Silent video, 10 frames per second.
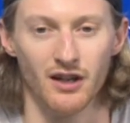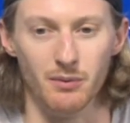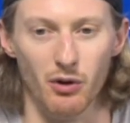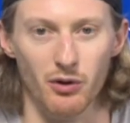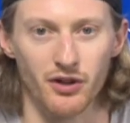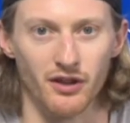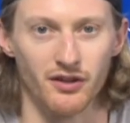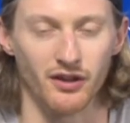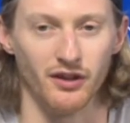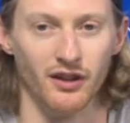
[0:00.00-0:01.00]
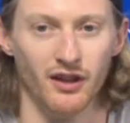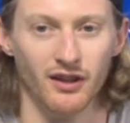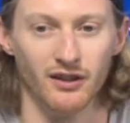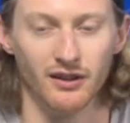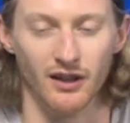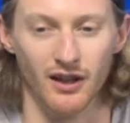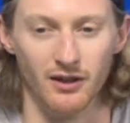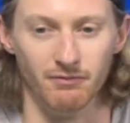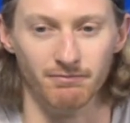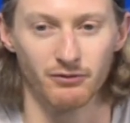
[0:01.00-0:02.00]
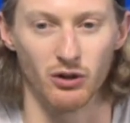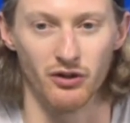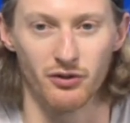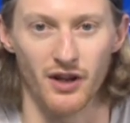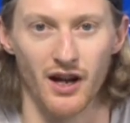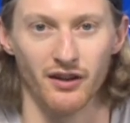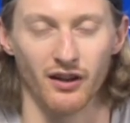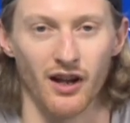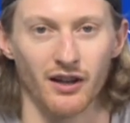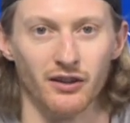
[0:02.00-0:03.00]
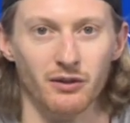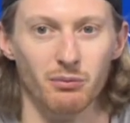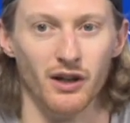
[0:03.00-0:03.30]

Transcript: emotions and going through that in the locker room.